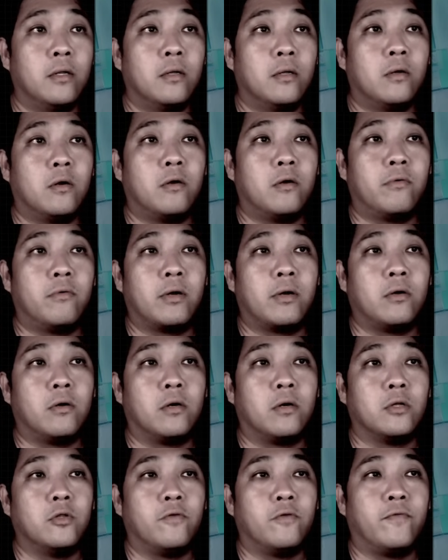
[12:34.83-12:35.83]

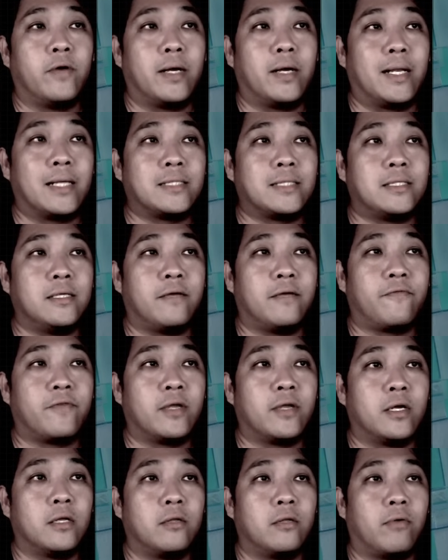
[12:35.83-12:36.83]
Around Novo-Oleksievka,